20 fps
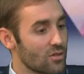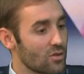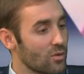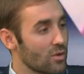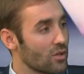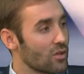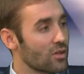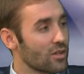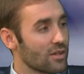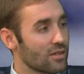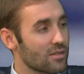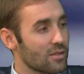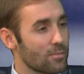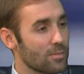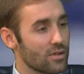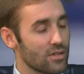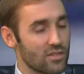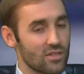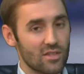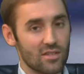who are looking to
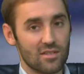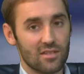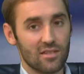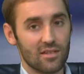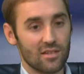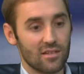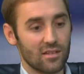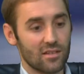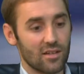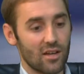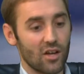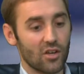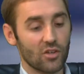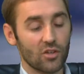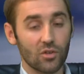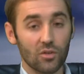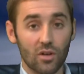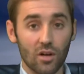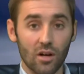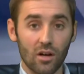purchase a
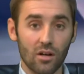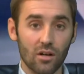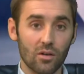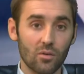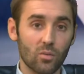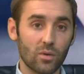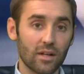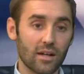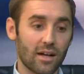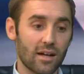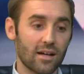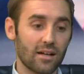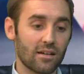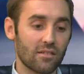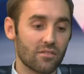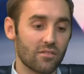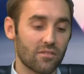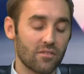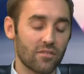new car, we have